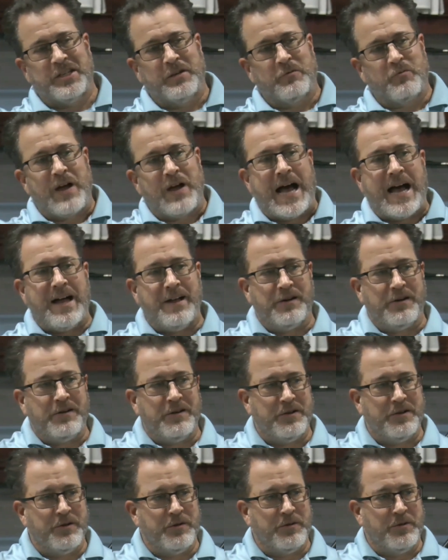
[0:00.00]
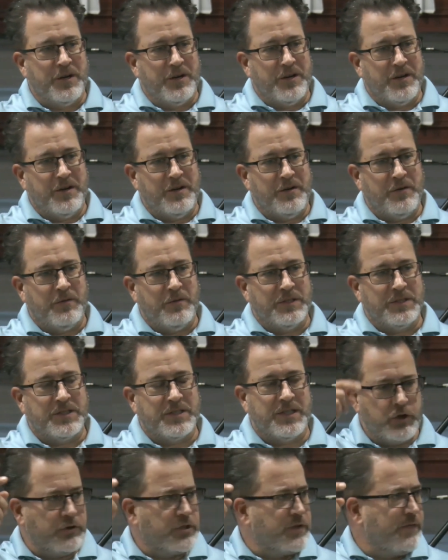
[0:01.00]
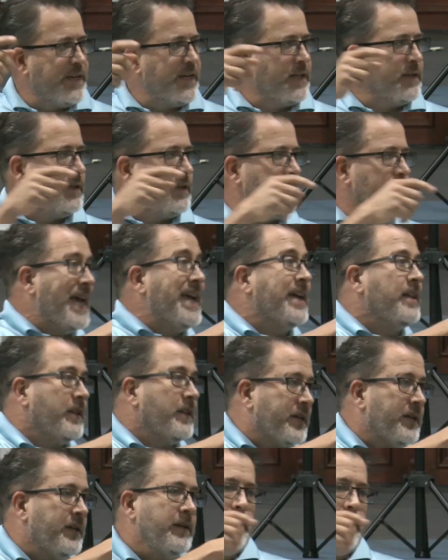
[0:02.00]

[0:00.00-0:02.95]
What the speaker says: Ryle, who was Church of England Anglican,